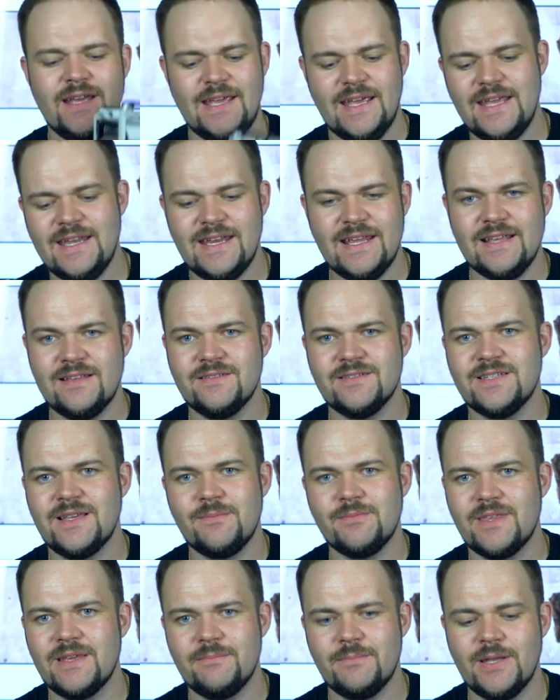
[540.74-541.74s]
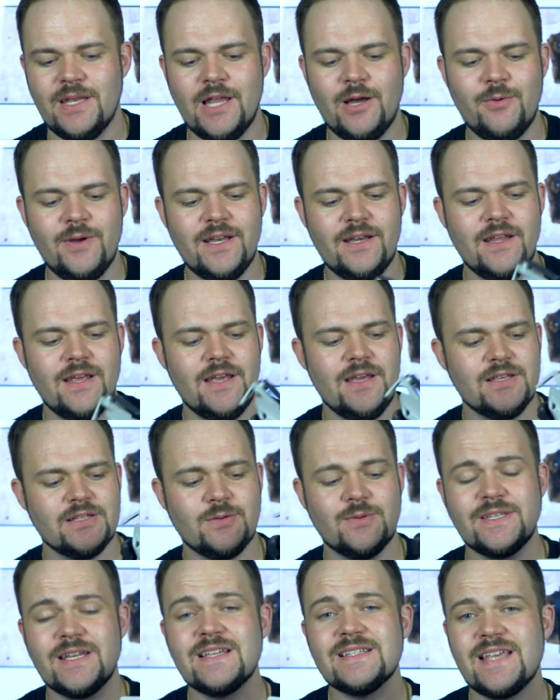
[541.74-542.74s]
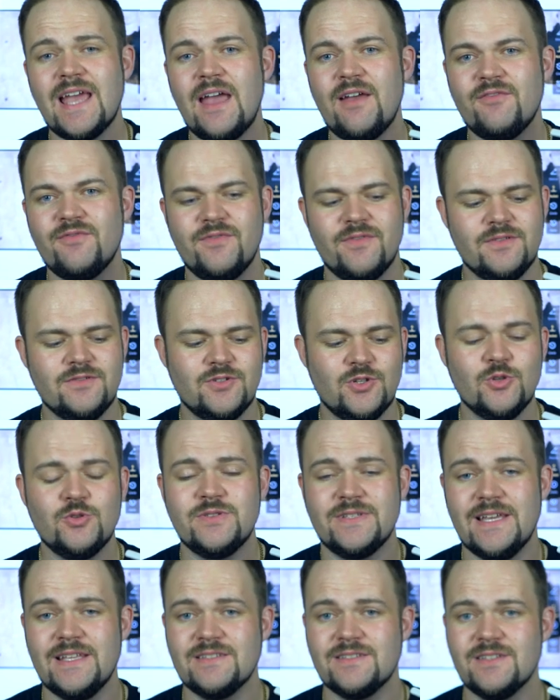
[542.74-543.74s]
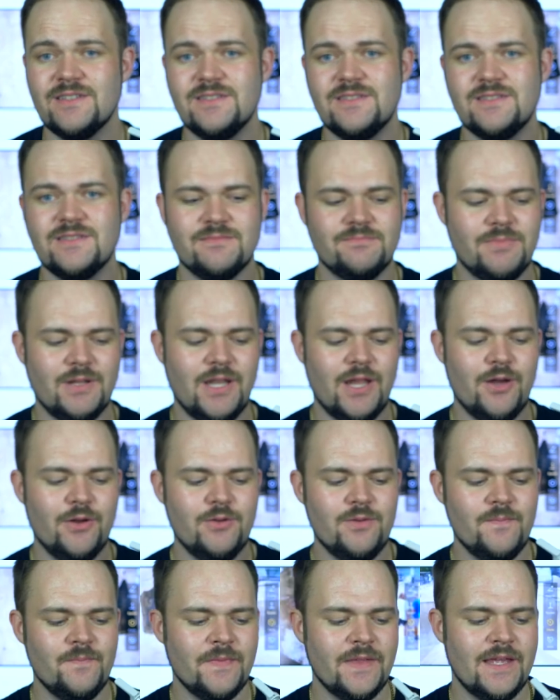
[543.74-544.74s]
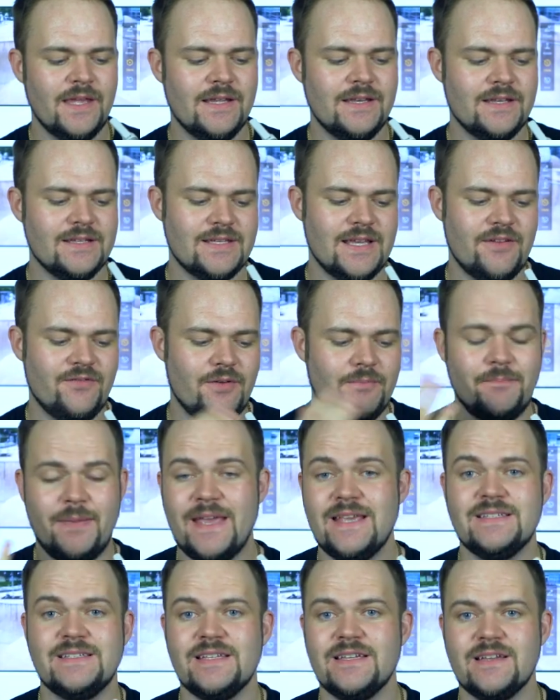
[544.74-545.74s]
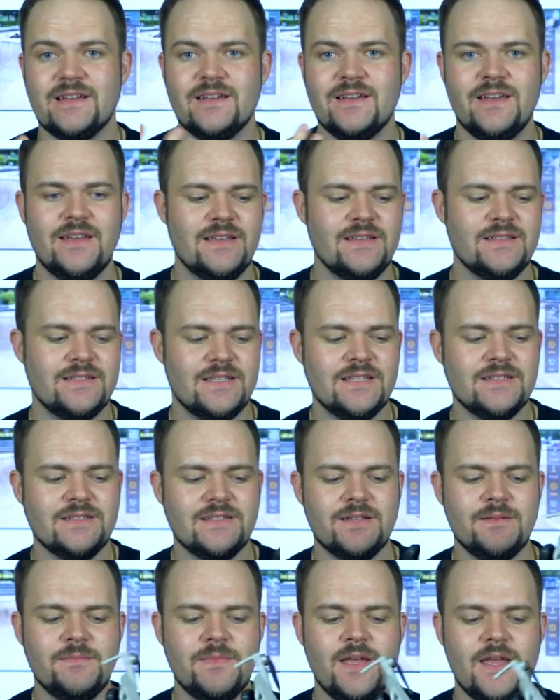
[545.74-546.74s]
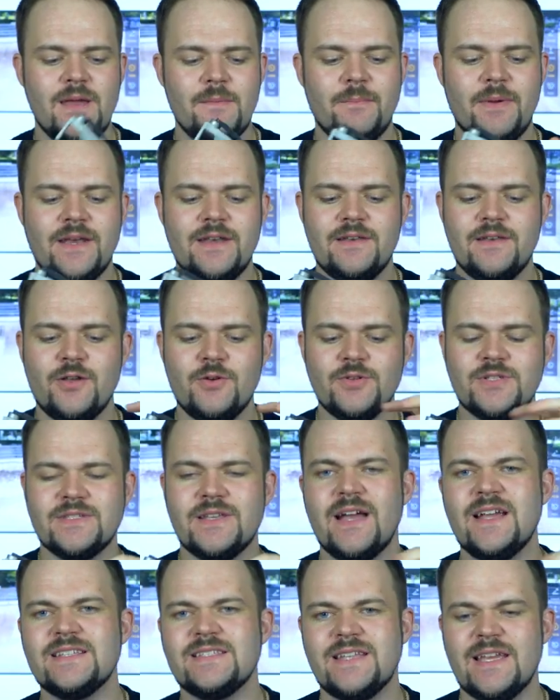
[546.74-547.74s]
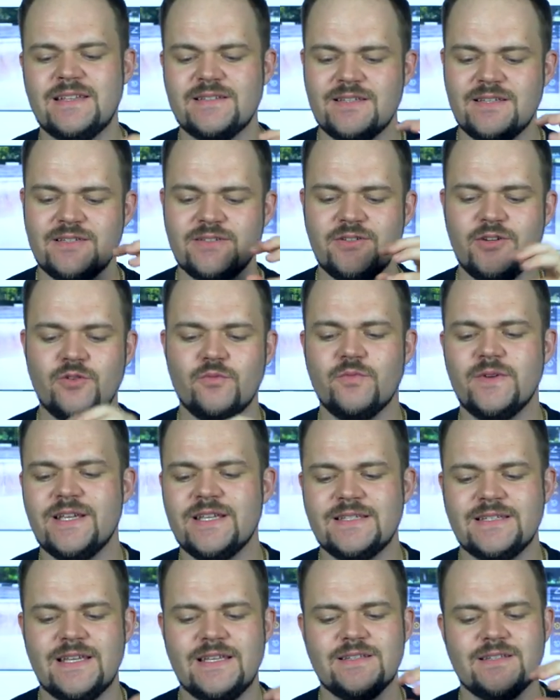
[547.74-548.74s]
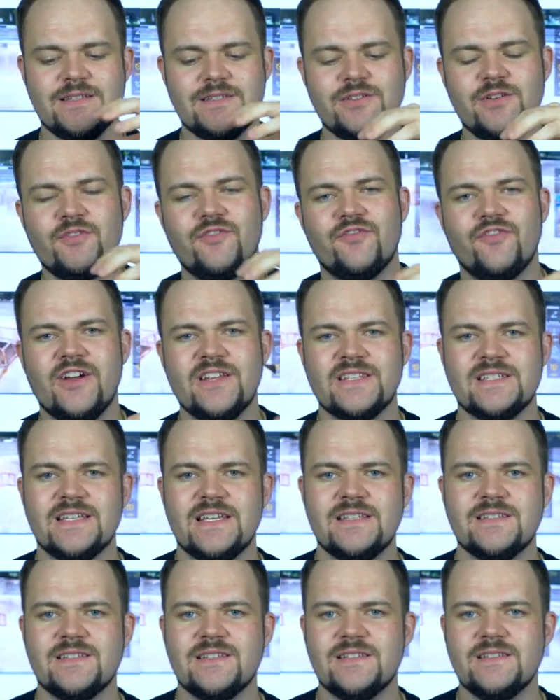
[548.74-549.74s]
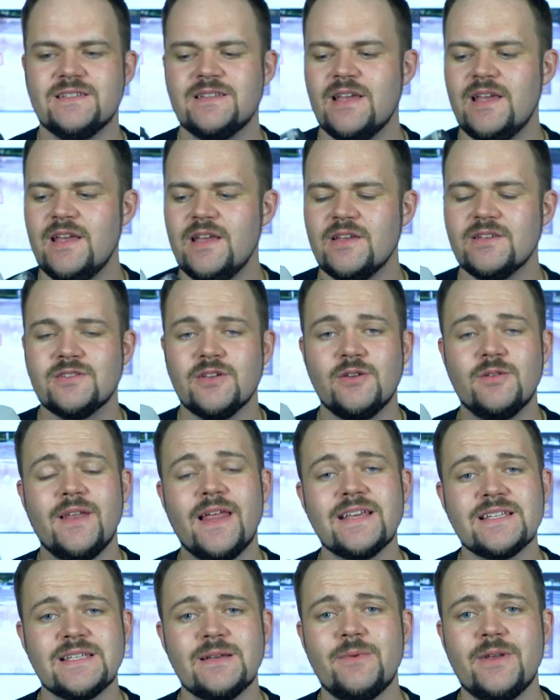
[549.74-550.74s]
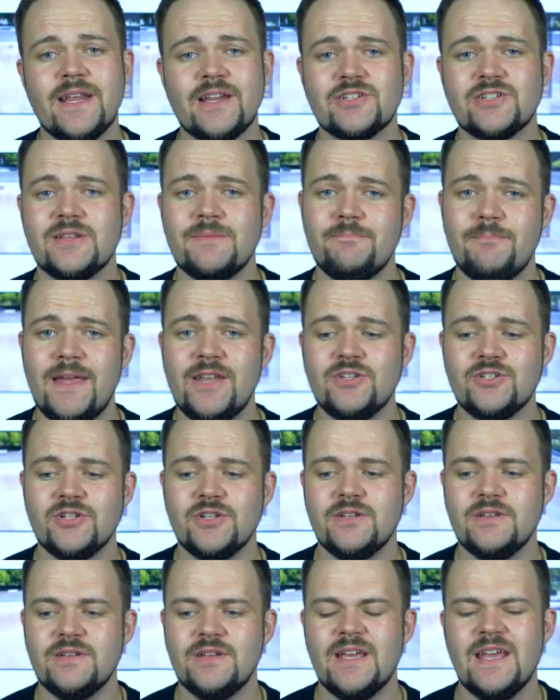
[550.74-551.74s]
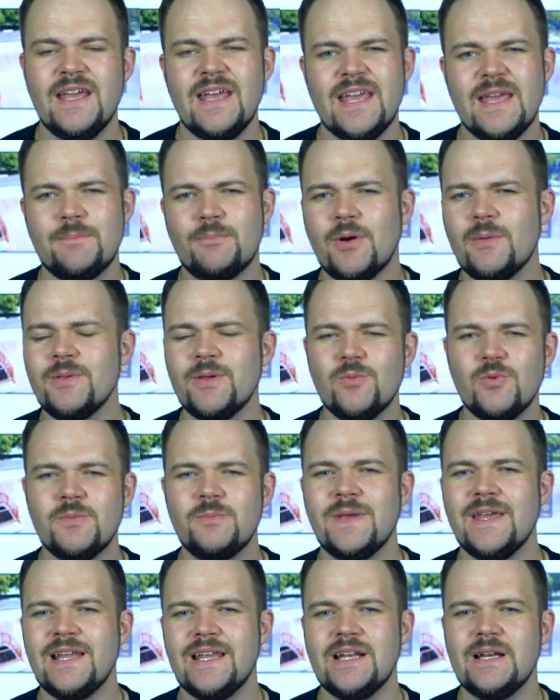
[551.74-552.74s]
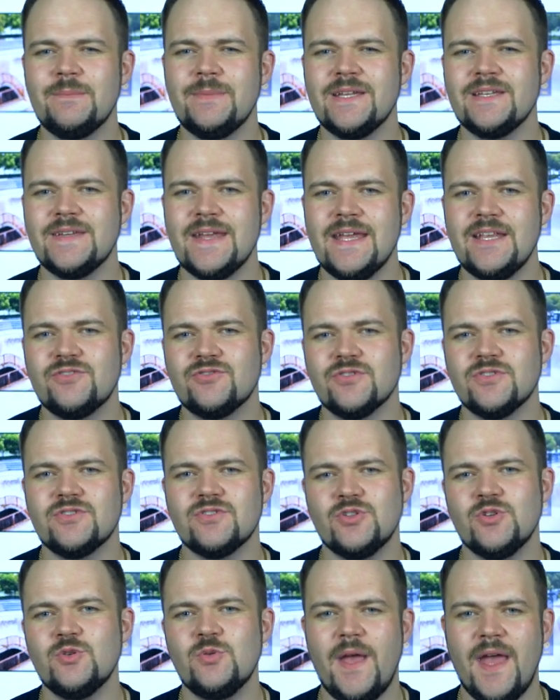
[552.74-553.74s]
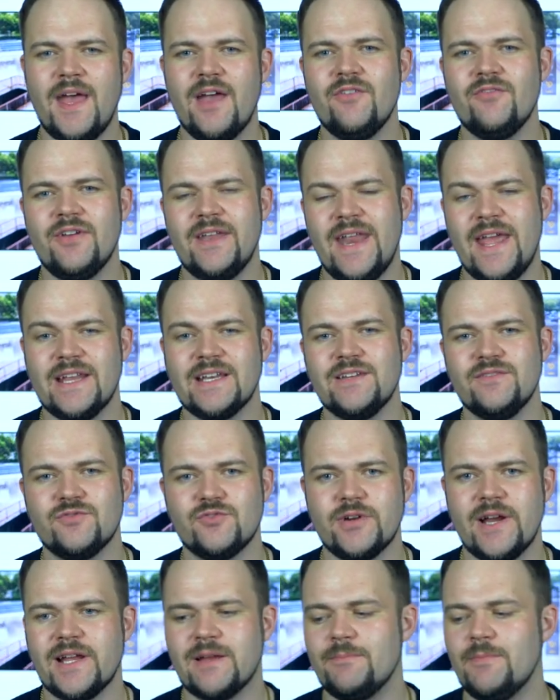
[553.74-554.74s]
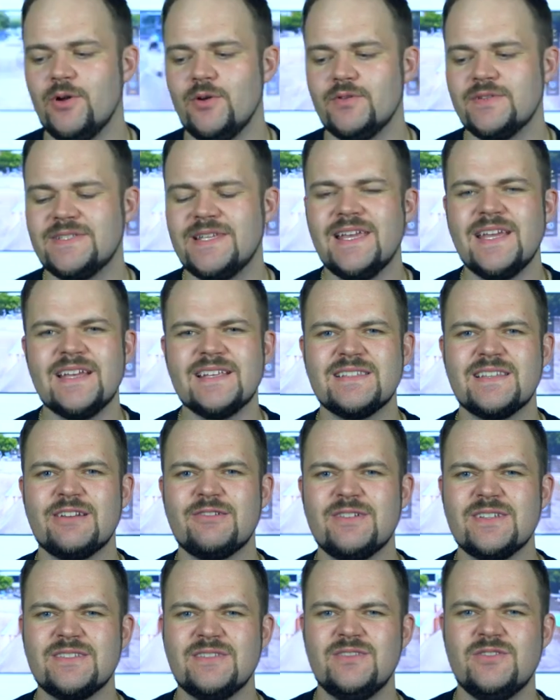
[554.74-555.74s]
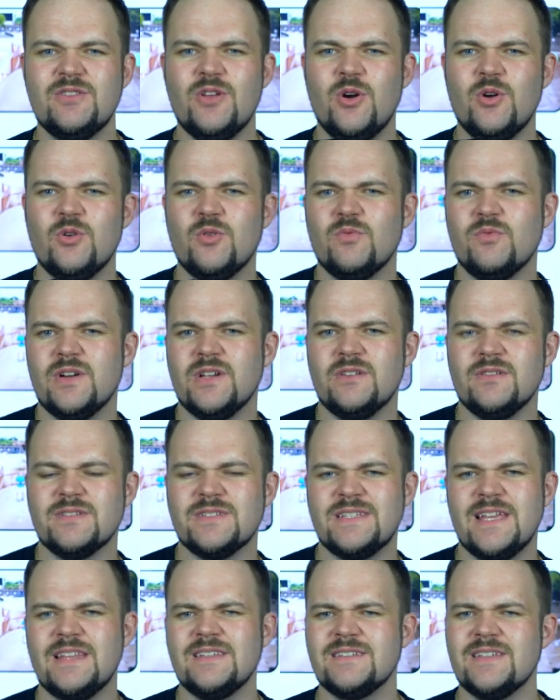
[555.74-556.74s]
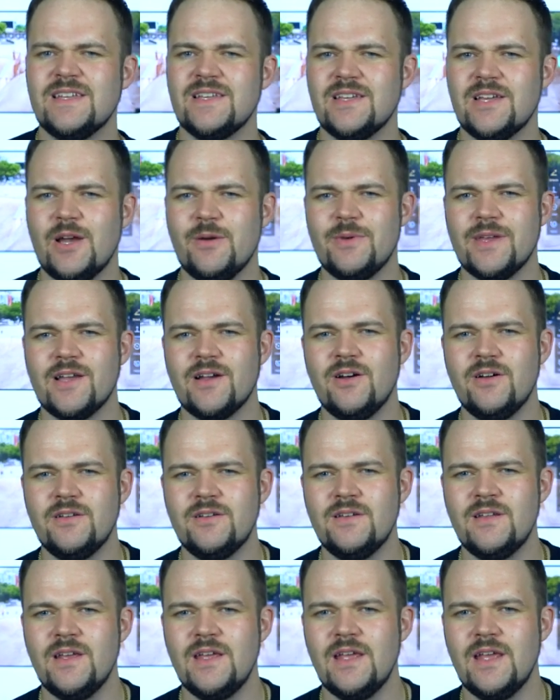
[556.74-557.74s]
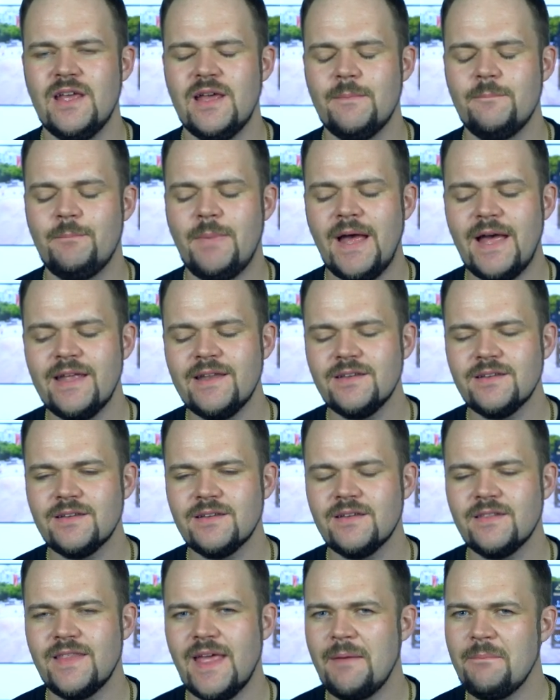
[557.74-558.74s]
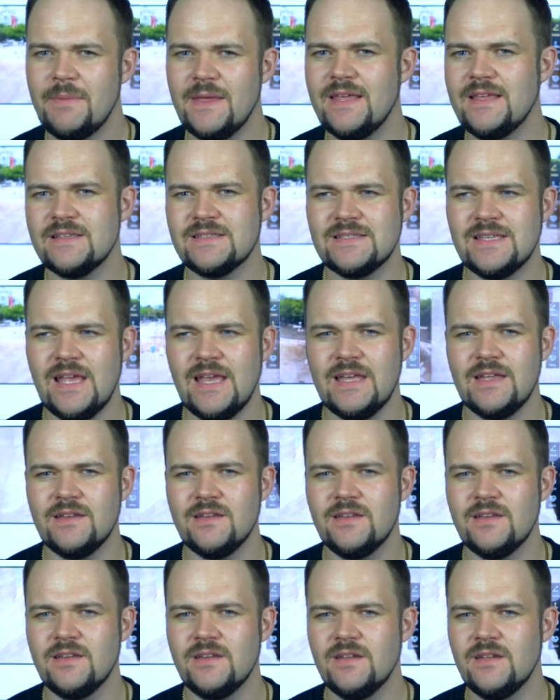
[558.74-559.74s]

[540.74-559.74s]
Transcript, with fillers: hitting something below it. So it does have two sensors below. It does have a basic system, but no side sensors, no rear sensors, no front sensors. So like someone actually mentioned, it probably would be a little bit dangerous to have an active track mode, seeing as there is no real sensing going on. But that being said,